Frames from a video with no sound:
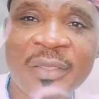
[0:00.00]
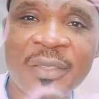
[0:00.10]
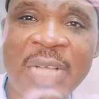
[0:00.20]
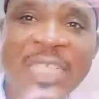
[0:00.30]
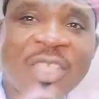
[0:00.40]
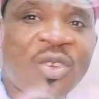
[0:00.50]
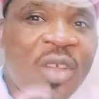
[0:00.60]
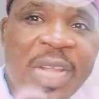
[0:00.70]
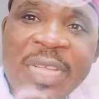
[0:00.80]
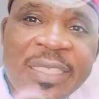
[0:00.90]
As
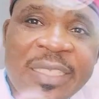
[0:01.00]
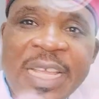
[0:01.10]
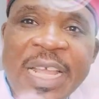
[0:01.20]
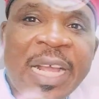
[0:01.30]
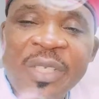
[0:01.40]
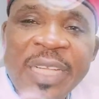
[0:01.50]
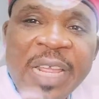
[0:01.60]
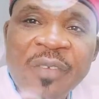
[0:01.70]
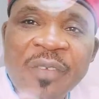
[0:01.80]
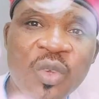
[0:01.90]
long as their own
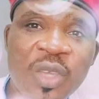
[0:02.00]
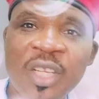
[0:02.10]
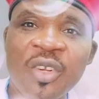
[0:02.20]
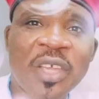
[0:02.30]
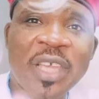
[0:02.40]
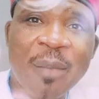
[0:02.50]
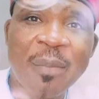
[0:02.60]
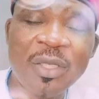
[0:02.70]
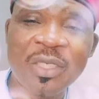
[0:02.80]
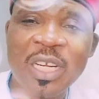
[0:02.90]
life is okay, they don't care
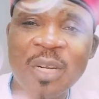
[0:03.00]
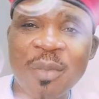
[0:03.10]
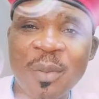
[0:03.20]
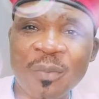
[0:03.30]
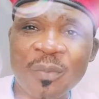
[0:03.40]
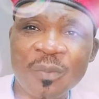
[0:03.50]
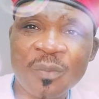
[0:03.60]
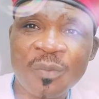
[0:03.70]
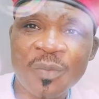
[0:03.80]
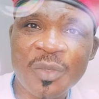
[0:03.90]
about the ordinary people.
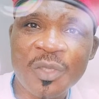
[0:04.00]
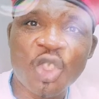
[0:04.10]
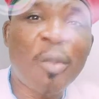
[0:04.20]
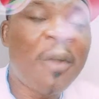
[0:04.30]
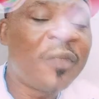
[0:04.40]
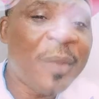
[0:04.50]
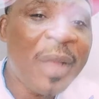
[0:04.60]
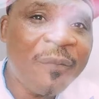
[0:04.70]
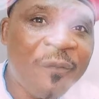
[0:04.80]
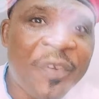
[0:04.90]
Some of them
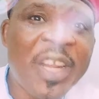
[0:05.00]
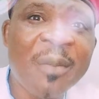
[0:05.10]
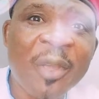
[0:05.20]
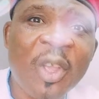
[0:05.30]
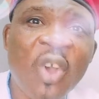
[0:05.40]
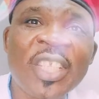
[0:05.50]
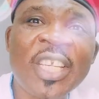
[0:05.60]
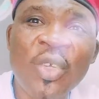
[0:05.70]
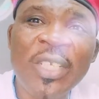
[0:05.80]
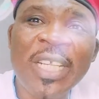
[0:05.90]
are afraid because they
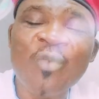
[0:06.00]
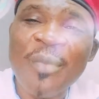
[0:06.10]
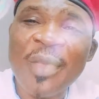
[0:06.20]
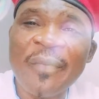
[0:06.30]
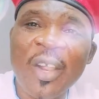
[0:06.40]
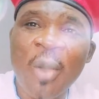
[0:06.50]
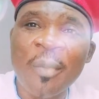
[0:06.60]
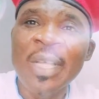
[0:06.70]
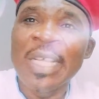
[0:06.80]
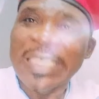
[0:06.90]
know that when Biafra
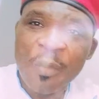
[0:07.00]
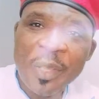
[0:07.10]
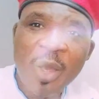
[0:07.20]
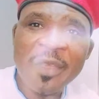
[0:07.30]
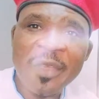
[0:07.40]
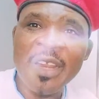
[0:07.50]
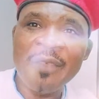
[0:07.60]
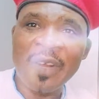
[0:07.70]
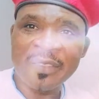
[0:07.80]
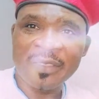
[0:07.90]
come, they will become
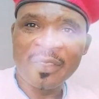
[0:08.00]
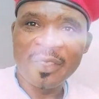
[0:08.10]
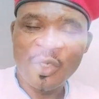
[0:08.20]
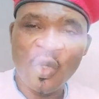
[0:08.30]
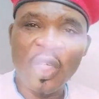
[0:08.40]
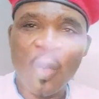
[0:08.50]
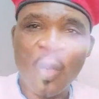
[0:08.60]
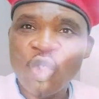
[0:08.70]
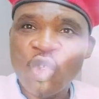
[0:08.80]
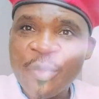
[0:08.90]
irrelevant. So they
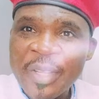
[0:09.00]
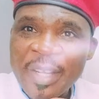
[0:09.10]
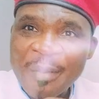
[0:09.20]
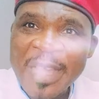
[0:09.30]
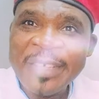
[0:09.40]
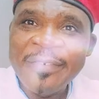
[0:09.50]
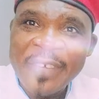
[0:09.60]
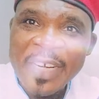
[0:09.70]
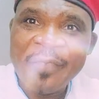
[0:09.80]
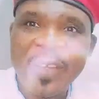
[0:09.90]
want to remain
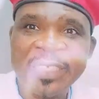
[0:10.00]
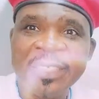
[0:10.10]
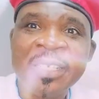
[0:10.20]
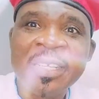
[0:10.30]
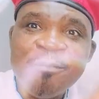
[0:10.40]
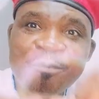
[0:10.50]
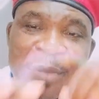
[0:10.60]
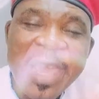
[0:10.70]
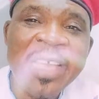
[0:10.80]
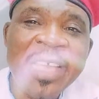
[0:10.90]
relevant
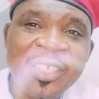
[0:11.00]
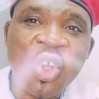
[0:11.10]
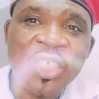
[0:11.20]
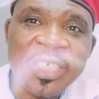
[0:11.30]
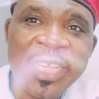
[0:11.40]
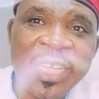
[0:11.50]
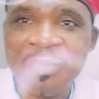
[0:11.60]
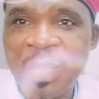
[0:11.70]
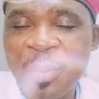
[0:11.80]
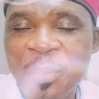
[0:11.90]
based on the death of
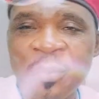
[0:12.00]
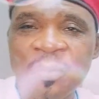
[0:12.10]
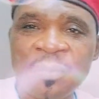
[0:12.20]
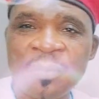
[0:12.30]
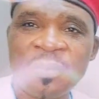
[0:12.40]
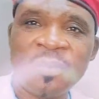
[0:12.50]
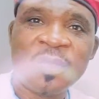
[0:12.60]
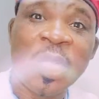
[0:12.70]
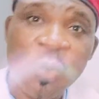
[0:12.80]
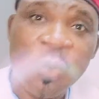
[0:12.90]
their people.
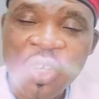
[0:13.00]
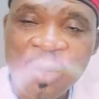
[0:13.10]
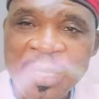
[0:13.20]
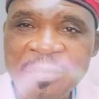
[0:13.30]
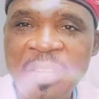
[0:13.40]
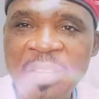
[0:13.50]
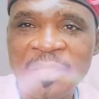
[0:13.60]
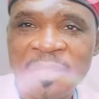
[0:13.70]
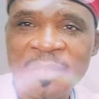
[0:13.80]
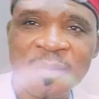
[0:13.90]
They want to remain relevant.
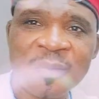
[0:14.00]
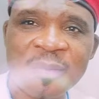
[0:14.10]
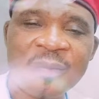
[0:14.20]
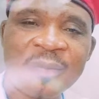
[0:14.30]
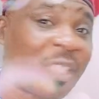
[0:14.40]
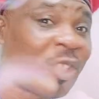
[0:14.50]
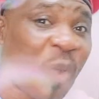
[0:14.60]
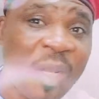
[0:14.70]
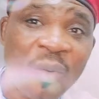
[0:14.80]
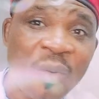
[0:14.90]
That is
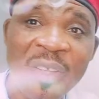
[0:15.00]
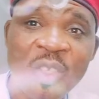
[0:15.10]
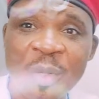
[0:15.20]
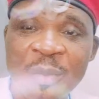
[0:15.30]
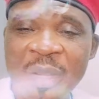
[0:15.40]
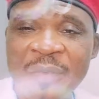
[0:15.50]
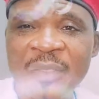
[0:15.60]
why they will never support Biafra.